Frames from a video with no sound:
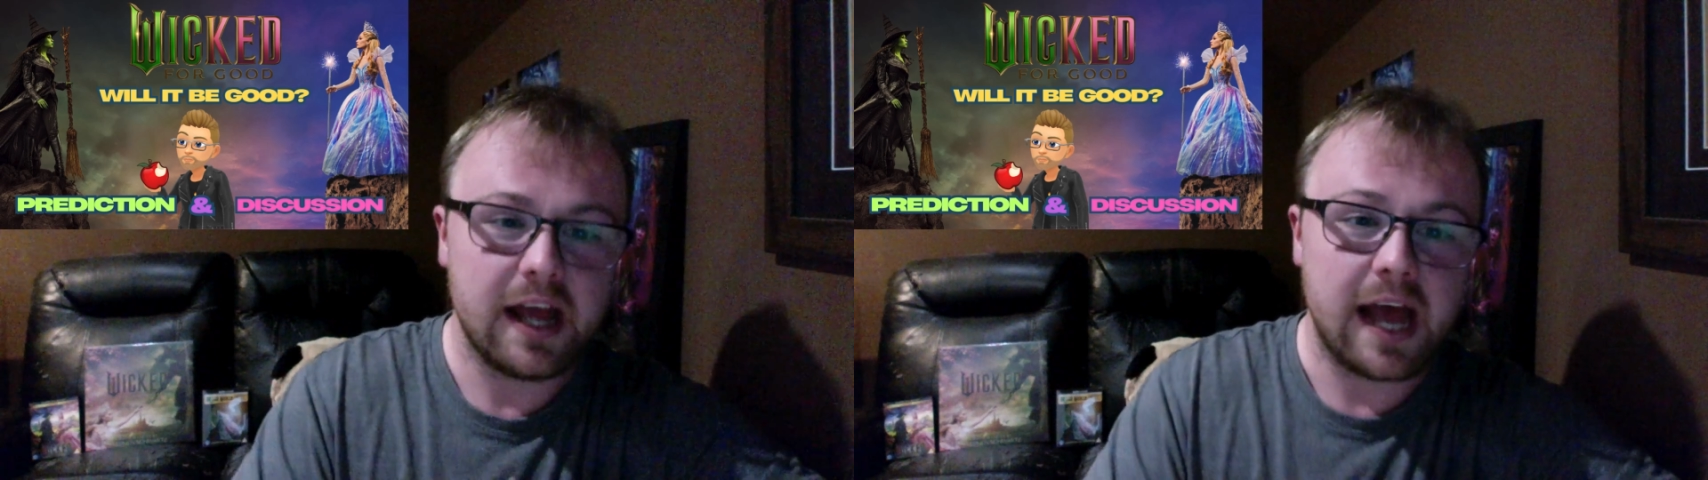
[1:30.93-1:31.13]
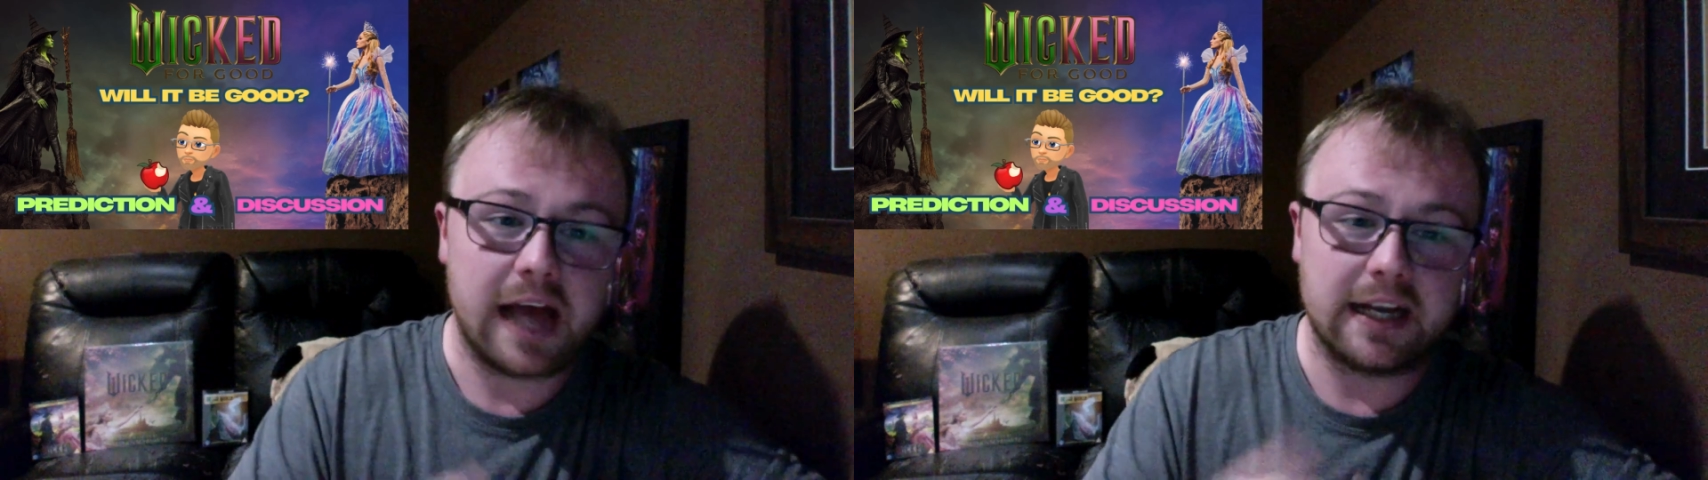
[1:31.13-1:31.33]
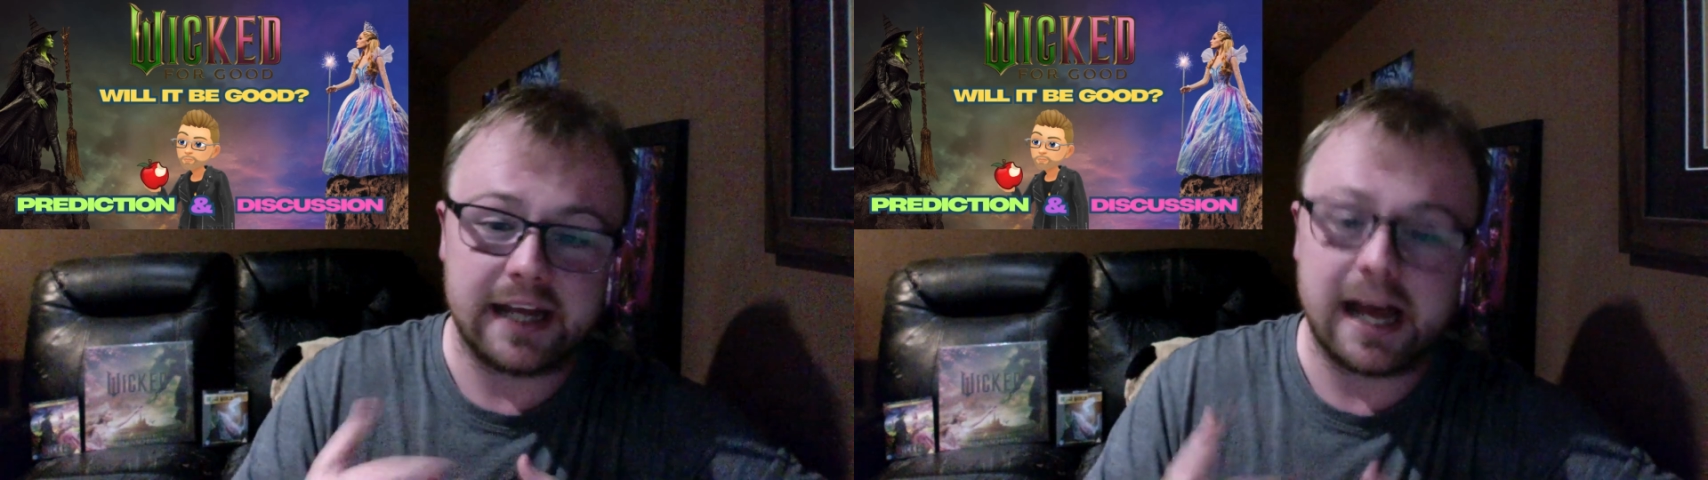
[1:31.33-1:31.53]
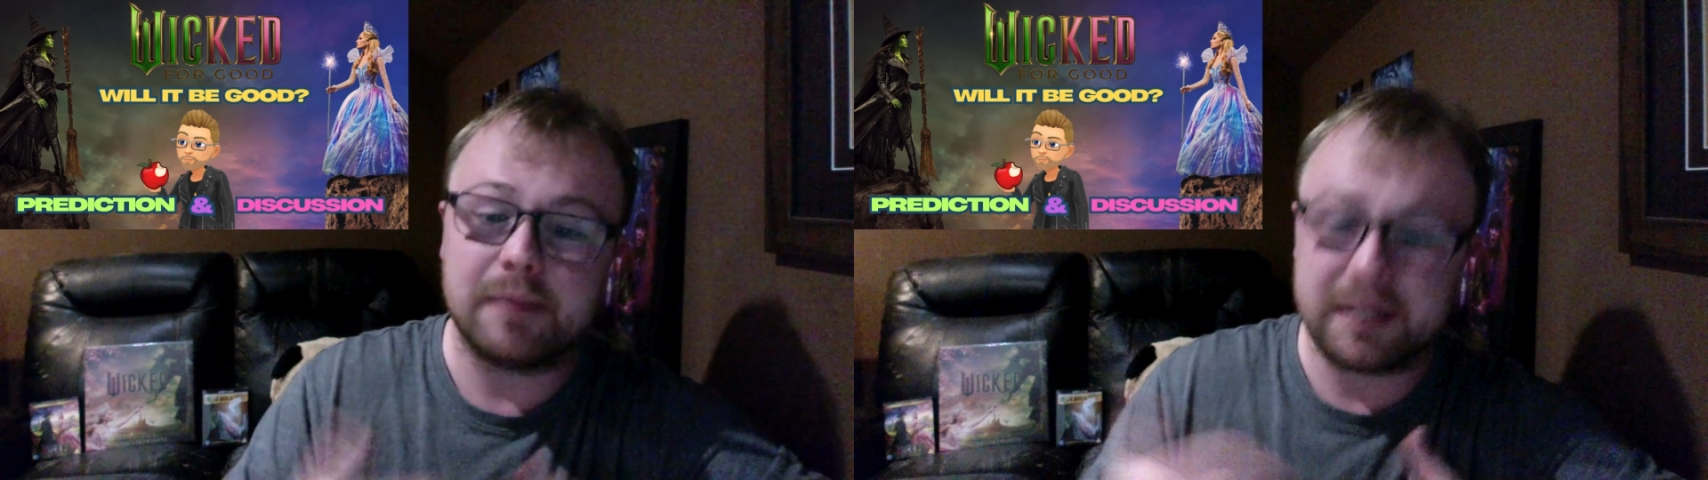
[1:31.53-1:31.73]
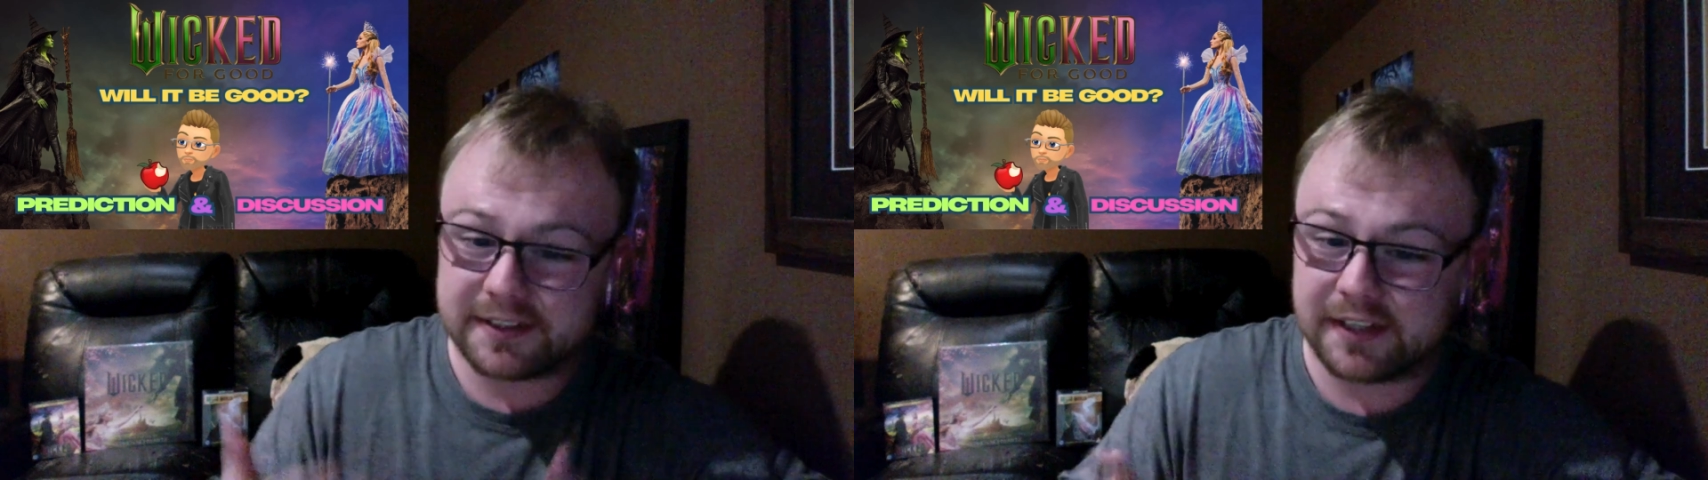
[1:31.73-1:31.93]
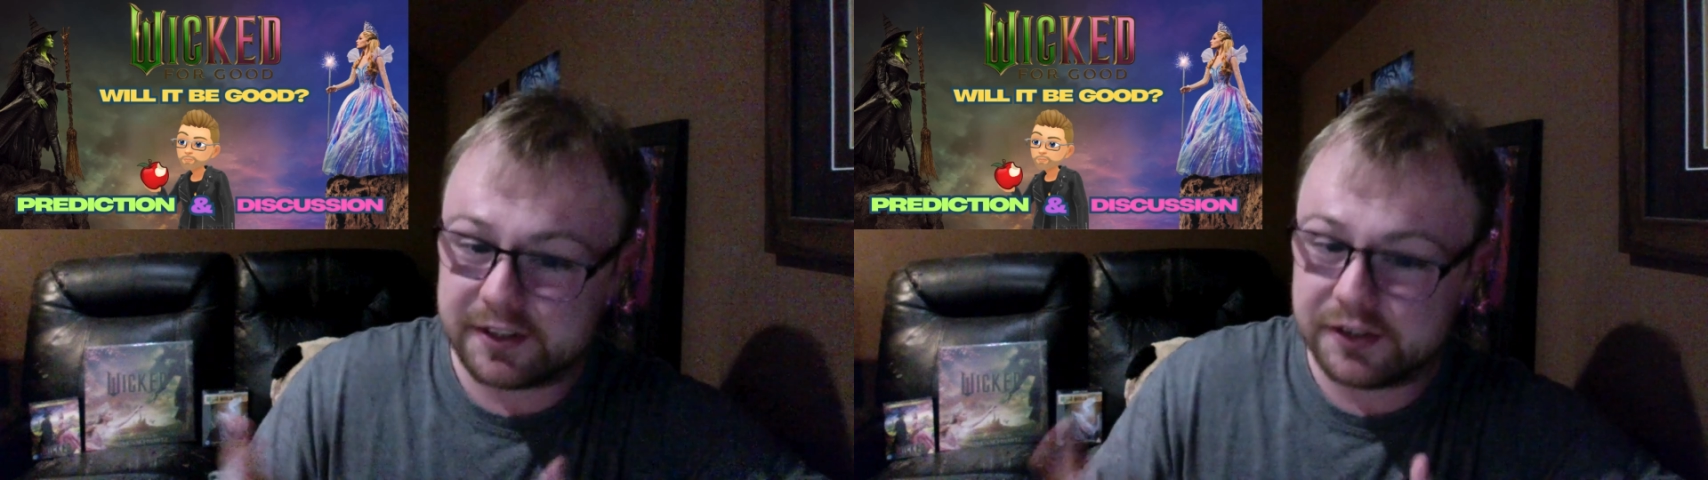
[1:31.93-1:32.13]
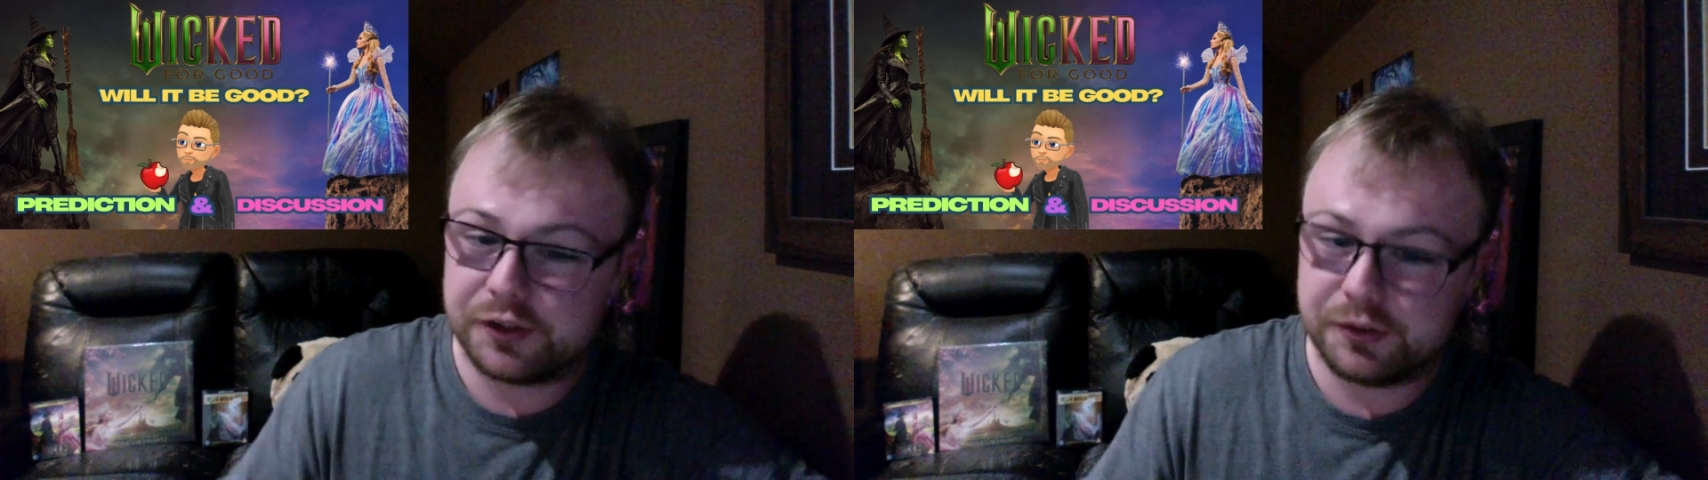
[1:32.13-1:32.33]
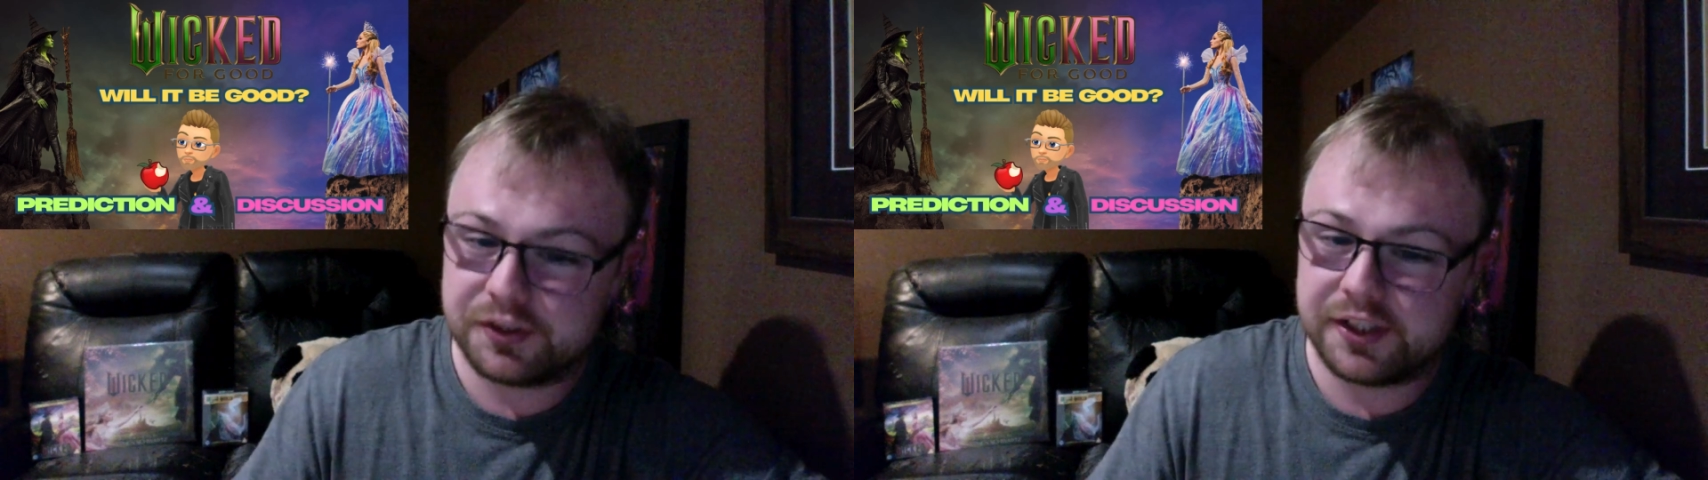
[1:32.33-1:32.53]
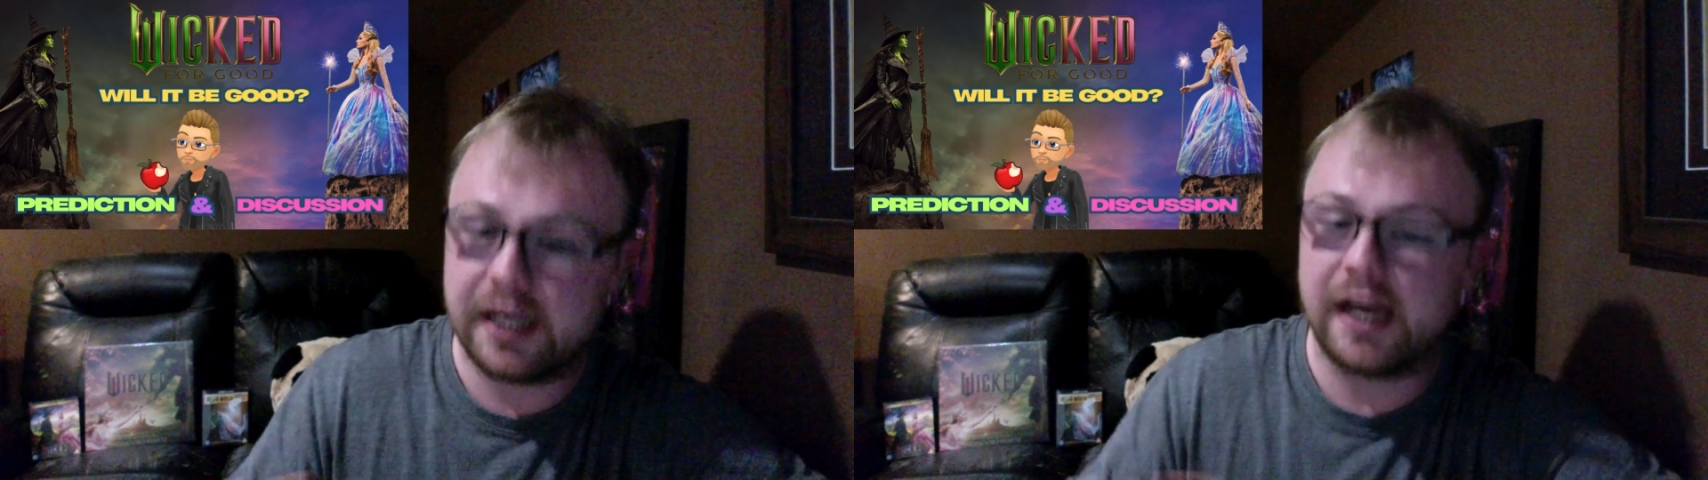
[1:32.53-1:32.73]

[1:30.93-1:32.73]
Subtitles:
and I am excited to see it